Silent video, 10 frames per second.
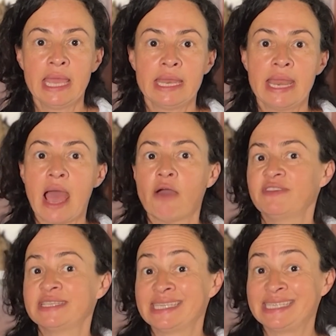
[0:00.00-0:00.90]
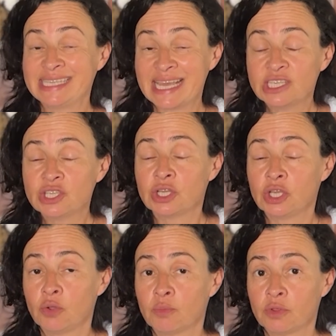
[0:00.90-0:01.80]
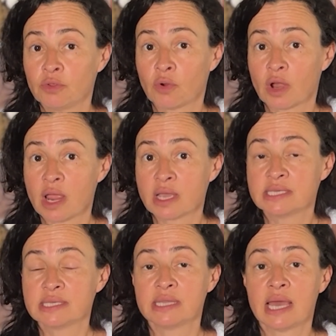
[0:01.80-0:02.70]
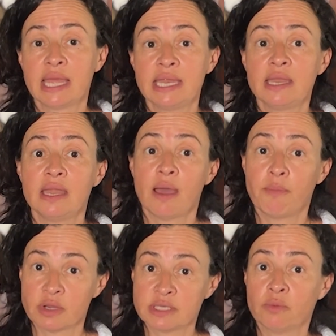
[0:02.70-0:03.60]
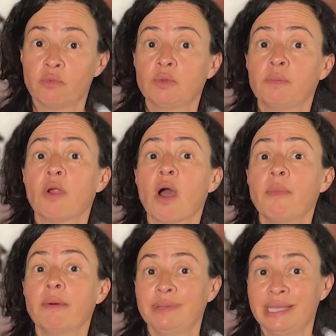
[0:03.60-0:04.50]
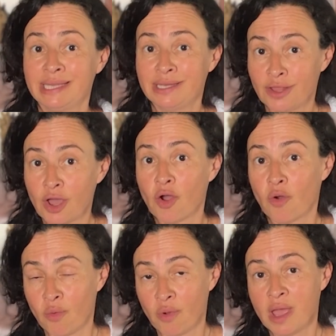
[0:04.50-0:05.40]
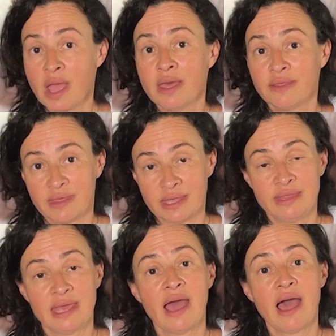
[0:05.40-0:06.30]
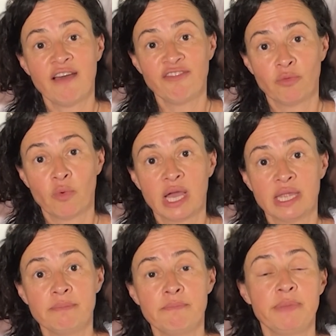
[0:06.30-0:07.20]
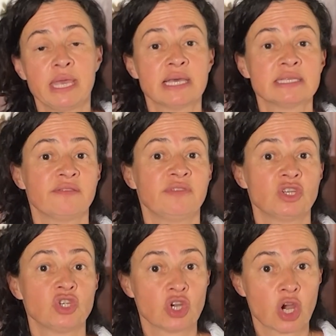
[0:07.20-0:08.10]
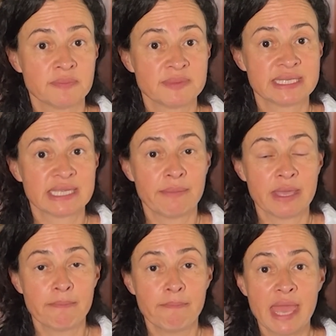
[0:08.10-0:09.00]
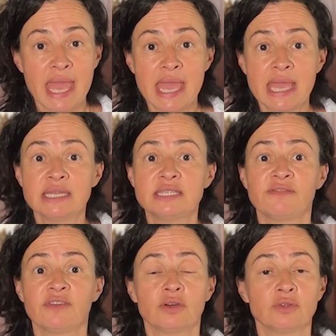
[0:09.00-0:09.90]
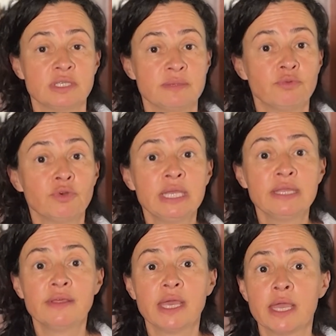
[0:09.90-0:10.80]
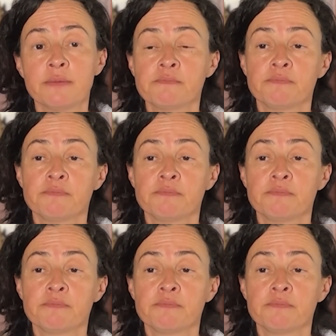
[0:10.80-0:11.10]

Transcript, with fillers: Now, if it's a tension pneumothorax, then a person would probably know that they have one because of the sharp stabbing pain, difficulty breathing,